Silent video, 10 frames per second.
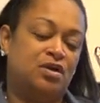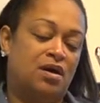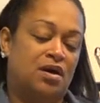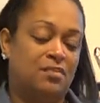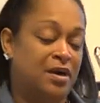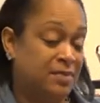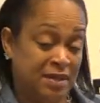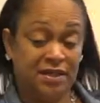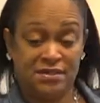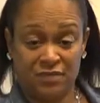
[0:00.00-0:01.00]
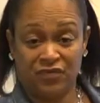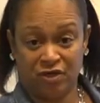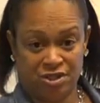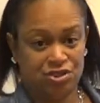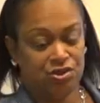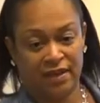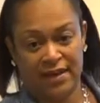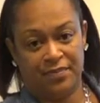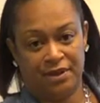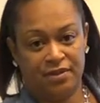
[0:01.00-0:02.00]
update some of our teacher
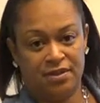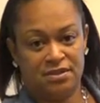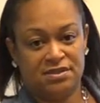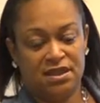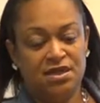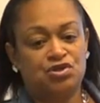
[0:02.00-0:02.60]
libraries.